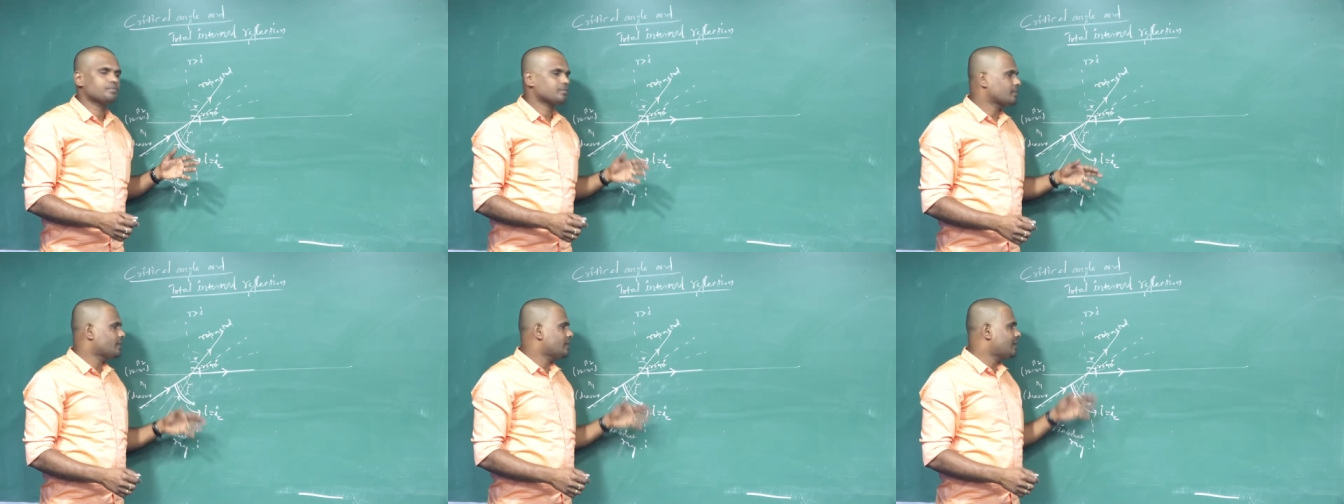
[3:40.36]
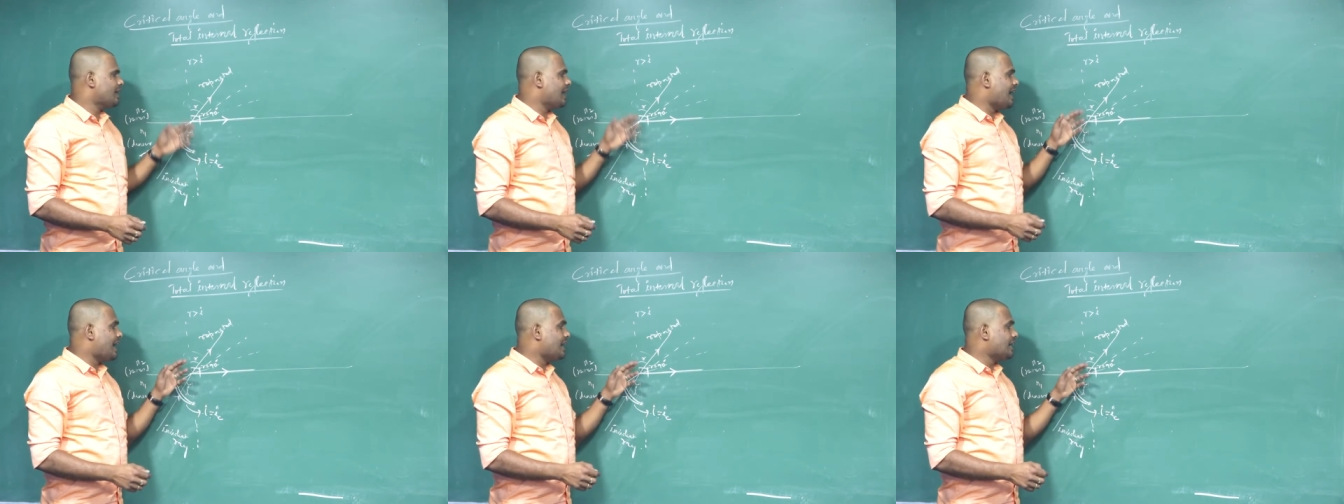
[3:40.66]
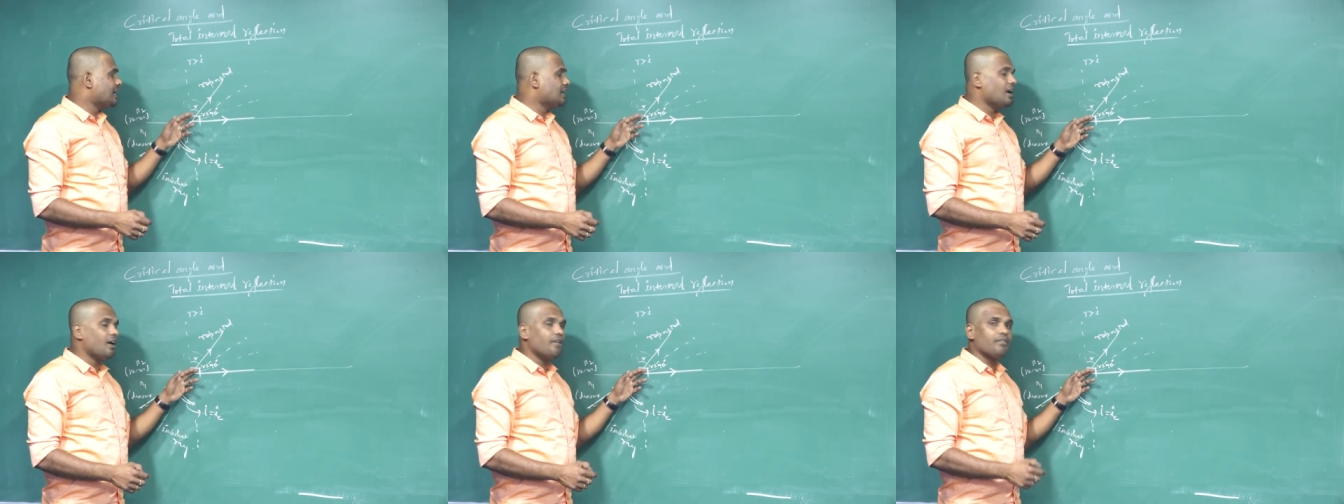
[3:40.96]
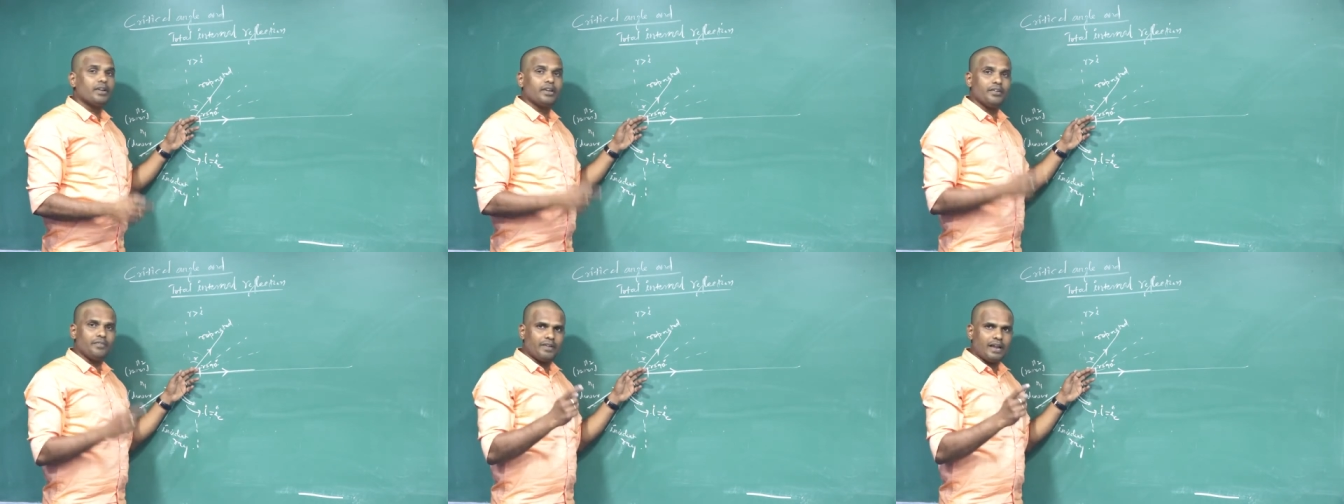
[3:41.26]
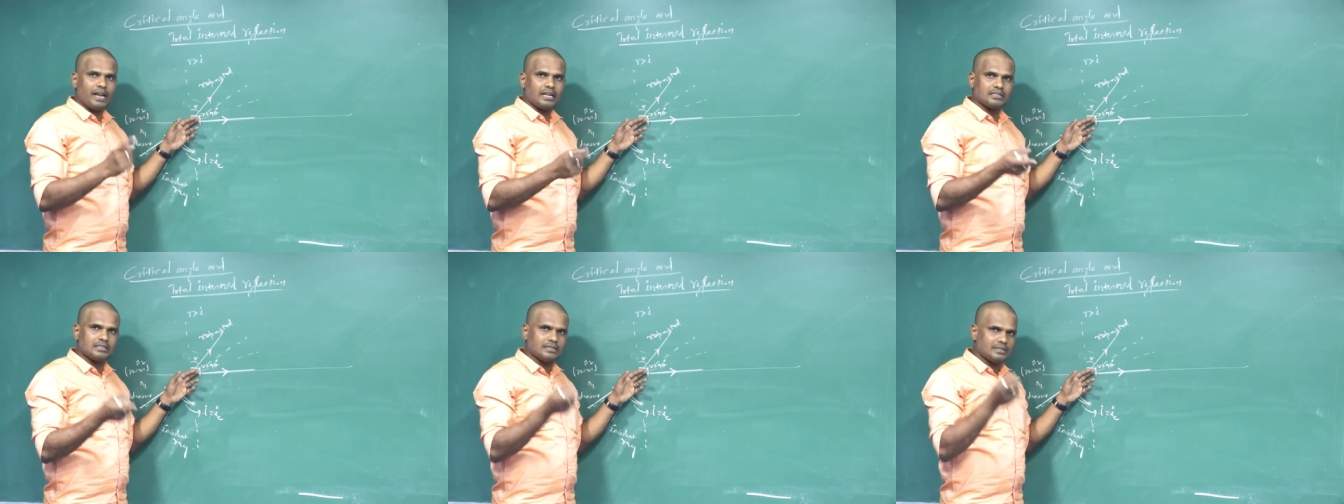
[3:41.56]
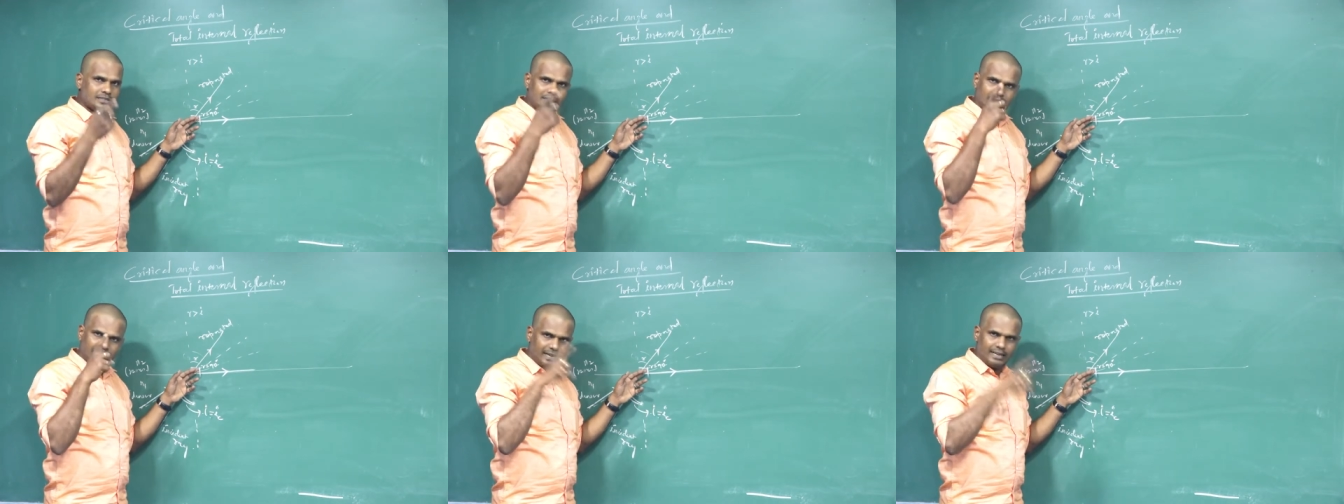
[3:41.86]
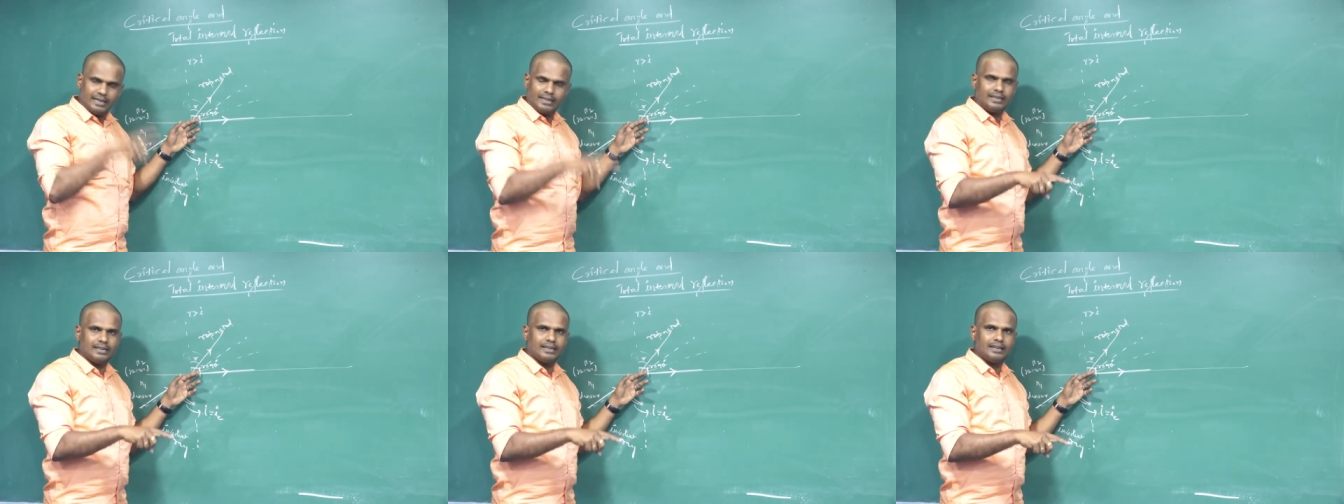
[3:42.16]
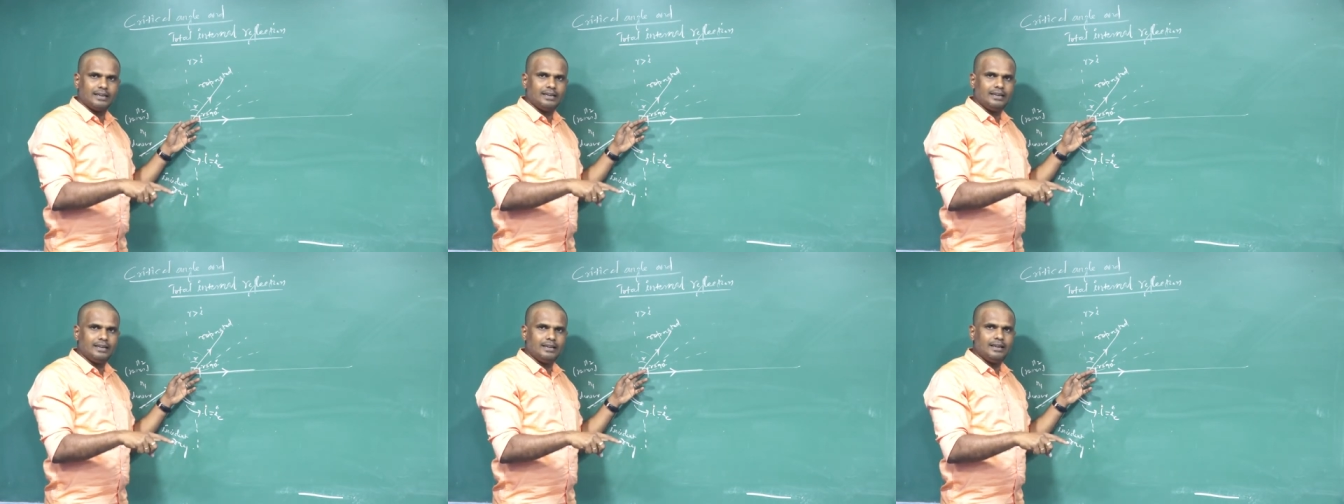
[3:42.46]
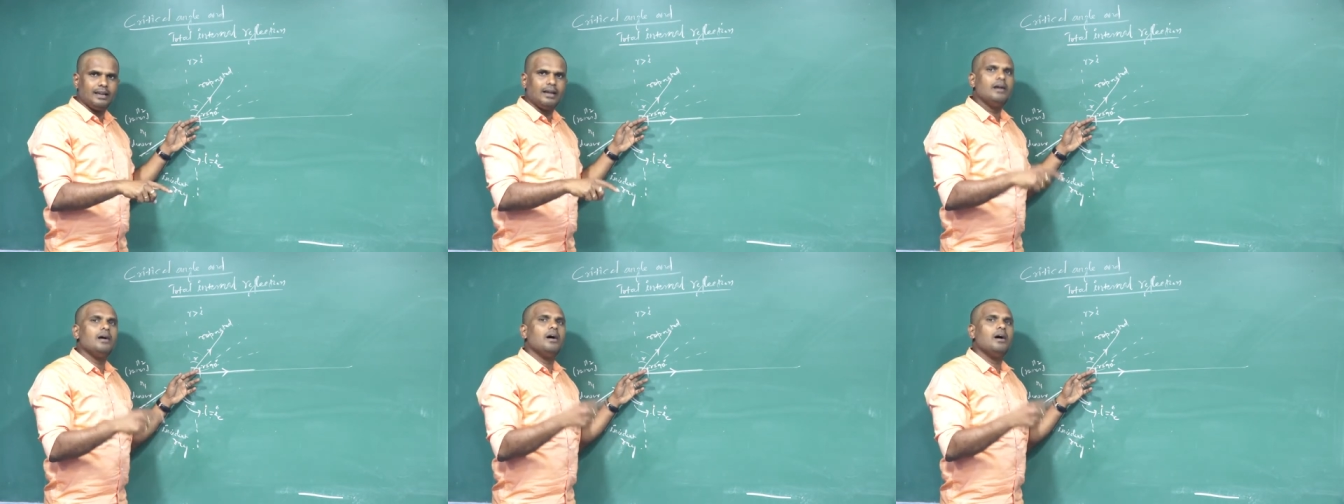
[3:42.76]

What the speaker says: the angle of refraction is 90 degree,